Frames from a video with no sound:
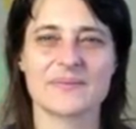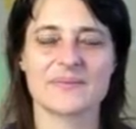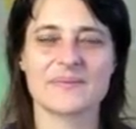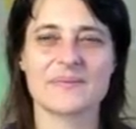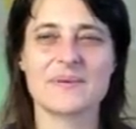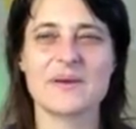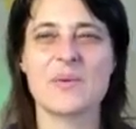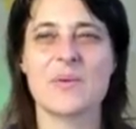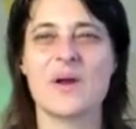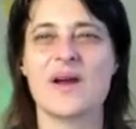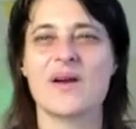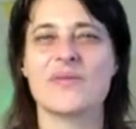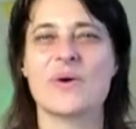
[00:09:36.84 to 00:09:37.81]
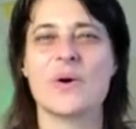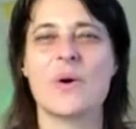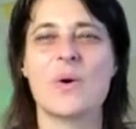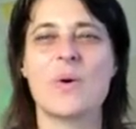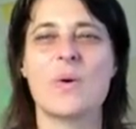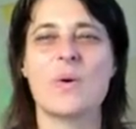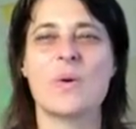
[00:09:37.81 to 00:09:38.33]
And be aware of the
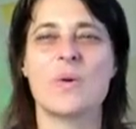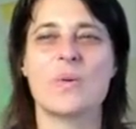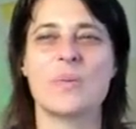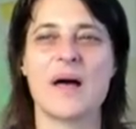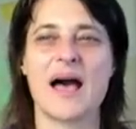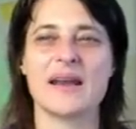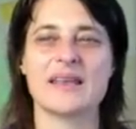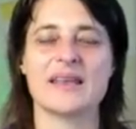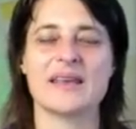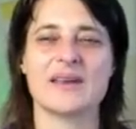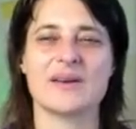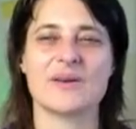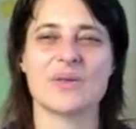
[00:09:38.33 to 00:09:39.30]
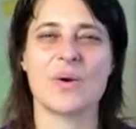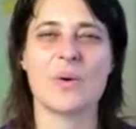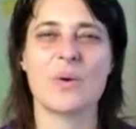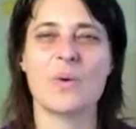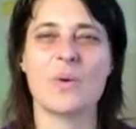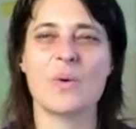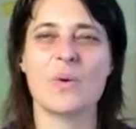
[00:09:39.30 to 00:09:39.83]
whole body here, the
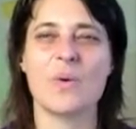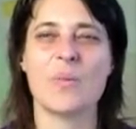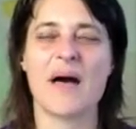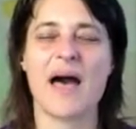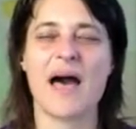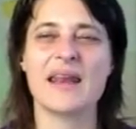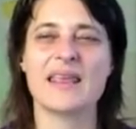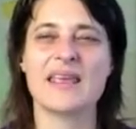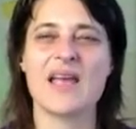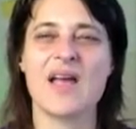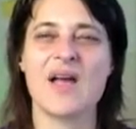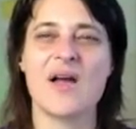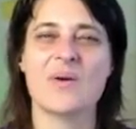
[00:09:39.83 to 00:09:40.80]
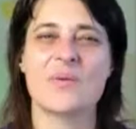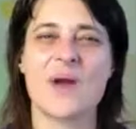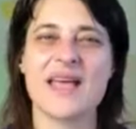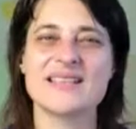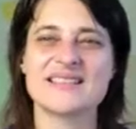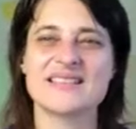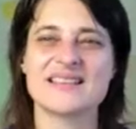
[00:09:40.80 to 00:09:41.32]
whole body
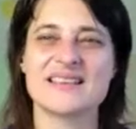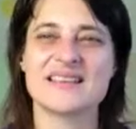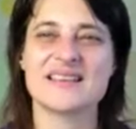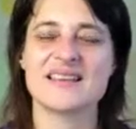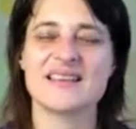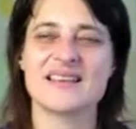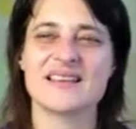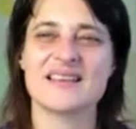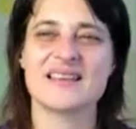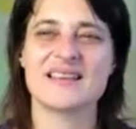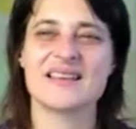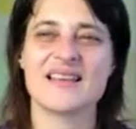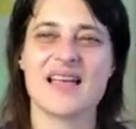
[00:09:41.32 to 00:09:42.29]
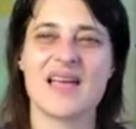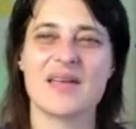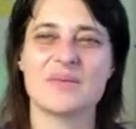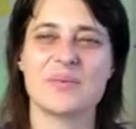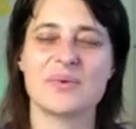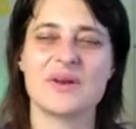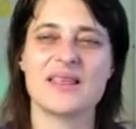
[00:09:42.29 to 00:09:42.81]
resting and
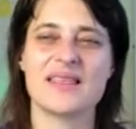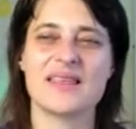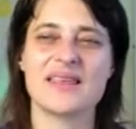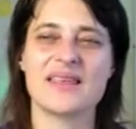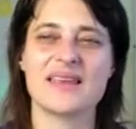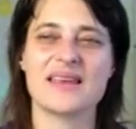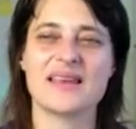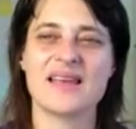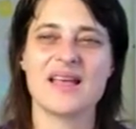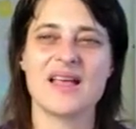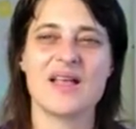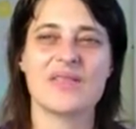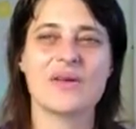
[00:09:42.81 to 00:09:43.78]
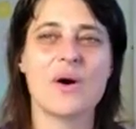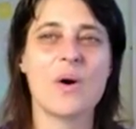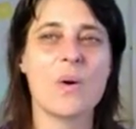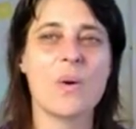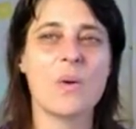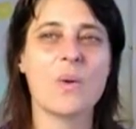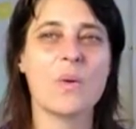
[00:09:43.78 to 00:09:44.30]
breathing, the
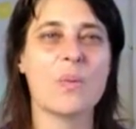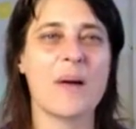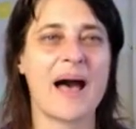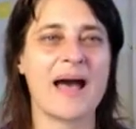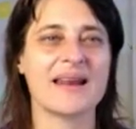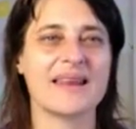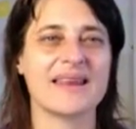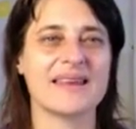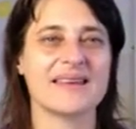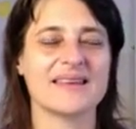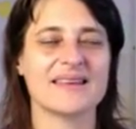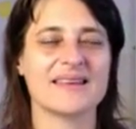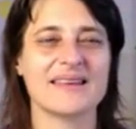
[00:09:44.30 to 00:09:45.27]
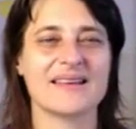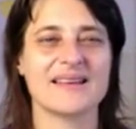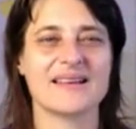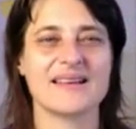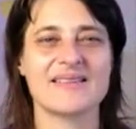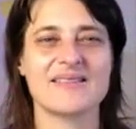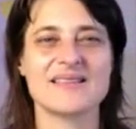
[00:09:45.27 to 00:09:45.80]
whole body
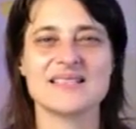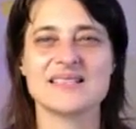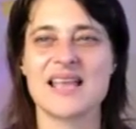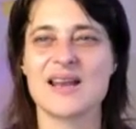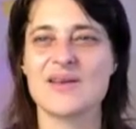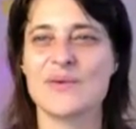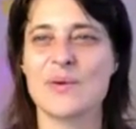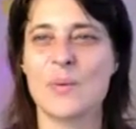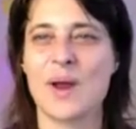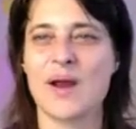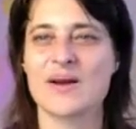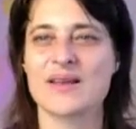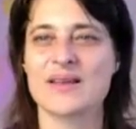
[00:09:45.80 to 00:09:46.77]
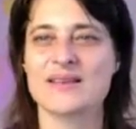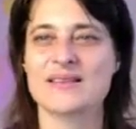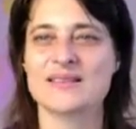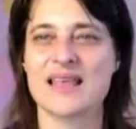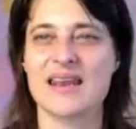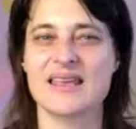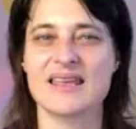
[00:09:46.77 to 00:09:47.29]
in the state of awareness
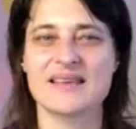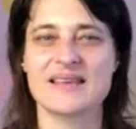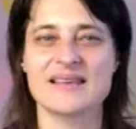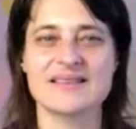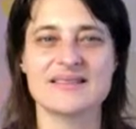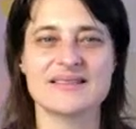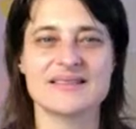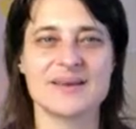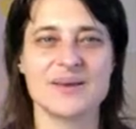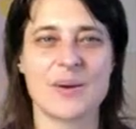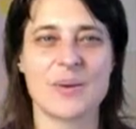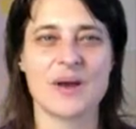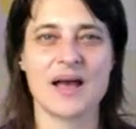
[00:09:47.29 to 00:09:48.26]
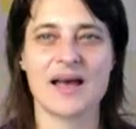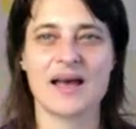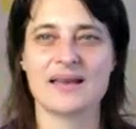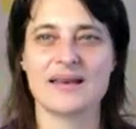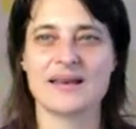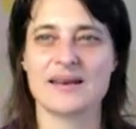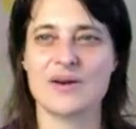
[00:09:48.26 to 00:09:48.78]
that is Yoga
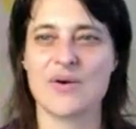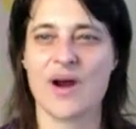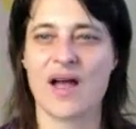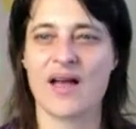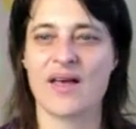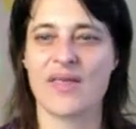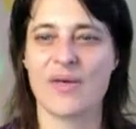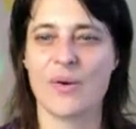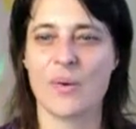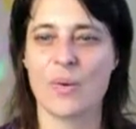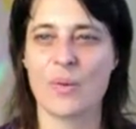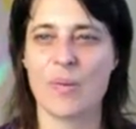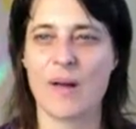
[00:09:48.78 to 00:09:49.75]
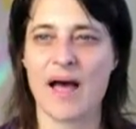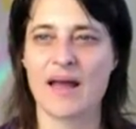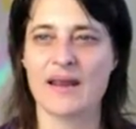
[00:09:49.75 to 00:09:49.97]
Nidra, the whole body.